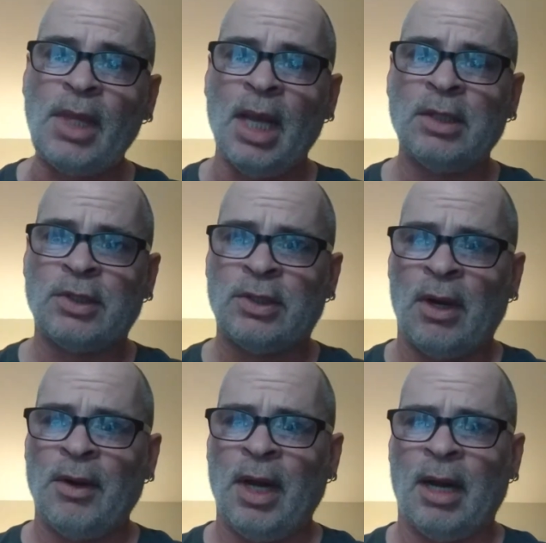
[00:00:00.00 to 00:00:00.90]
and
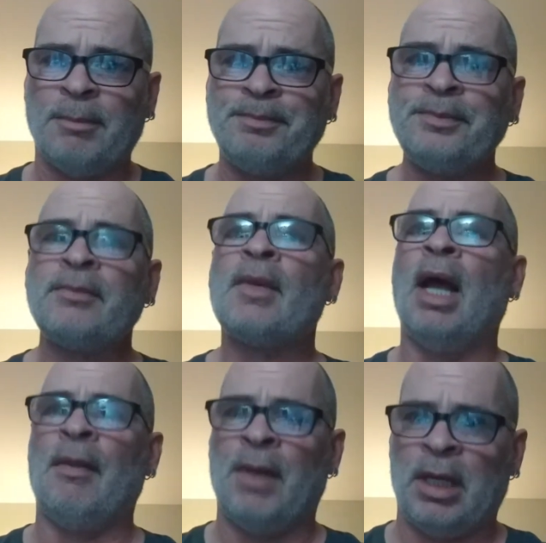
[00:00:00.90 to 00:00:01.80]
stirred up
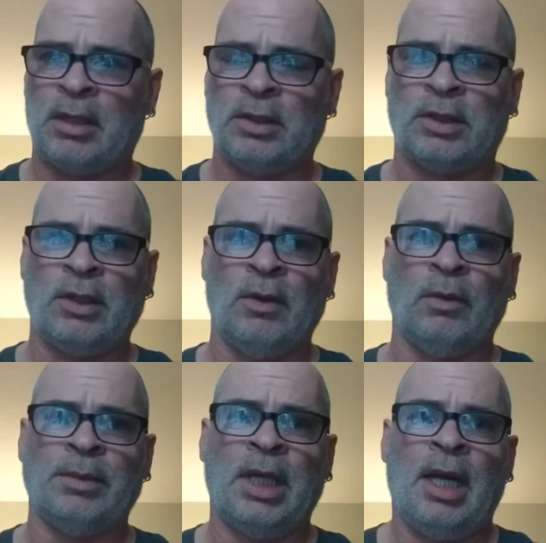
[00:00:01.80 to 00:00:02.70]
and then
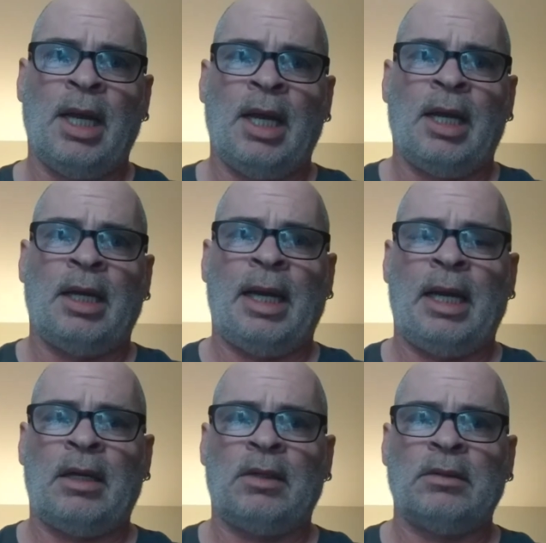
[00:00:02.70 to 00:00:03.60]
consumed.
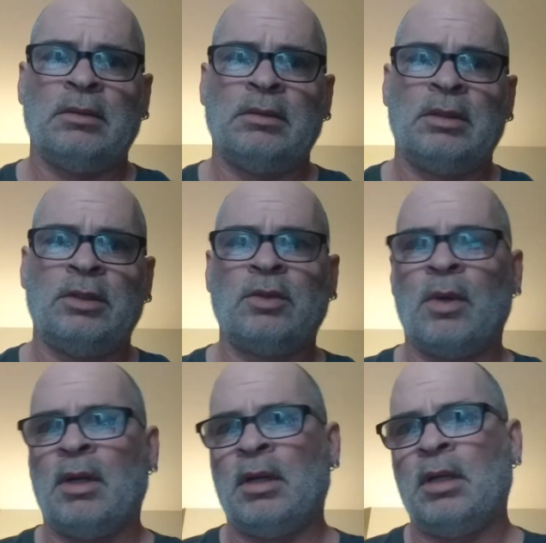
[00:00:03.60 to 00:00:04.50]
Now, you can do
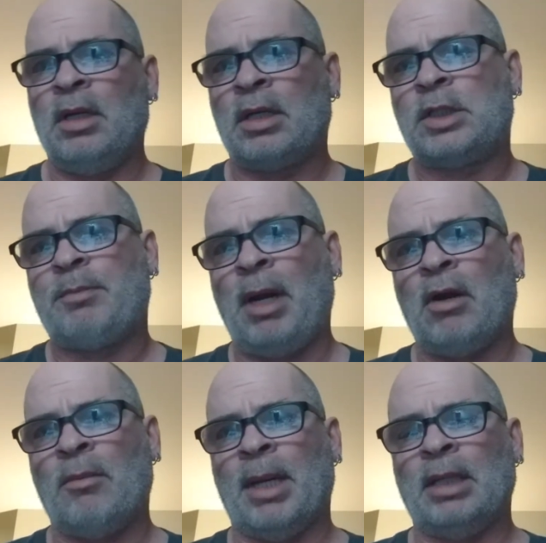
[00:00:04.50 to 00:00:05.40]
a little
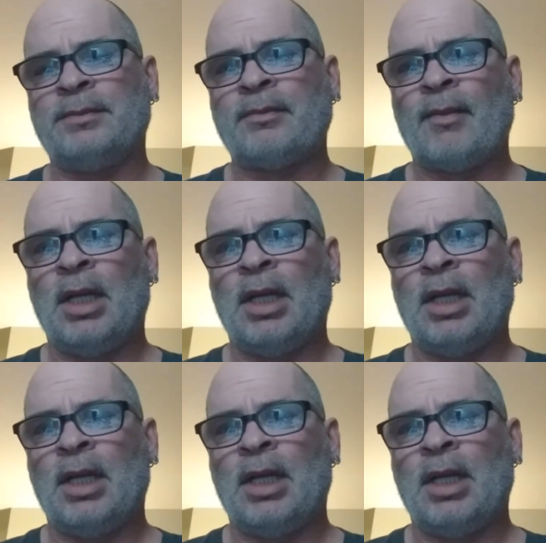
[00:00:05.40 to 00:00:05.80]
experiment.